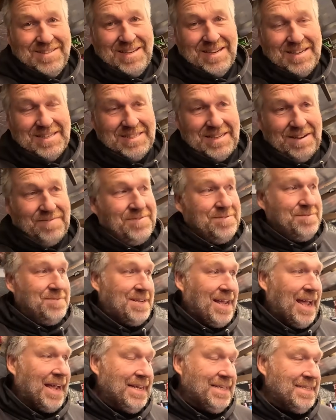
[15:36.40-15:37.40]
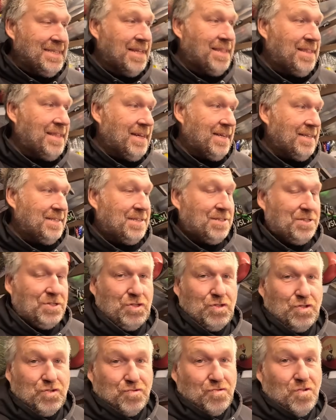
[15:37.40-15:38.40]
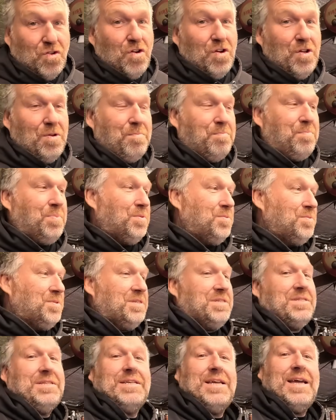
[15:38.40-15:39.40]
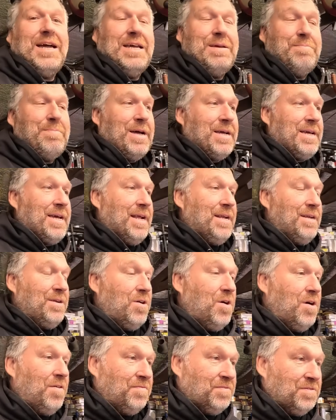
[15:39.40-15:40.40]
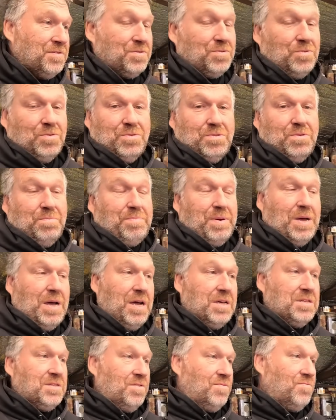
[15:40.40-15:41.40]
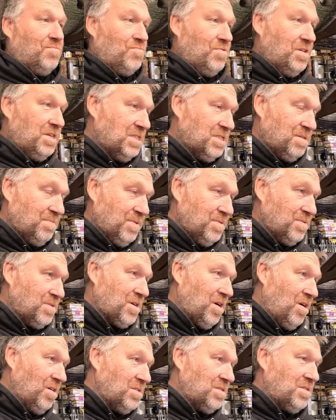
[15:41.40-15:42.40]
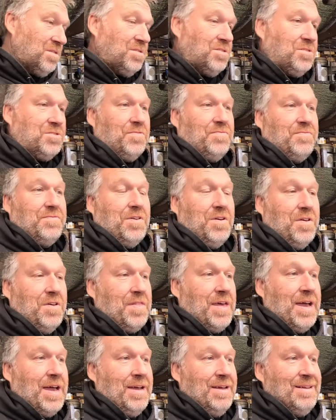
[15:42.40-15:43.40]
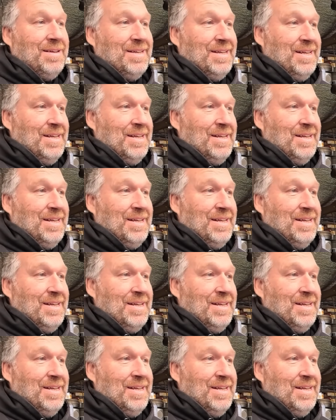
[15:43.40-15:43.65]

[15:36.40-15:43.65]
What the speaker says: to take several days, I think, to try and pull this Ducati back end off, source the parts at reasonable cost and stuff like that.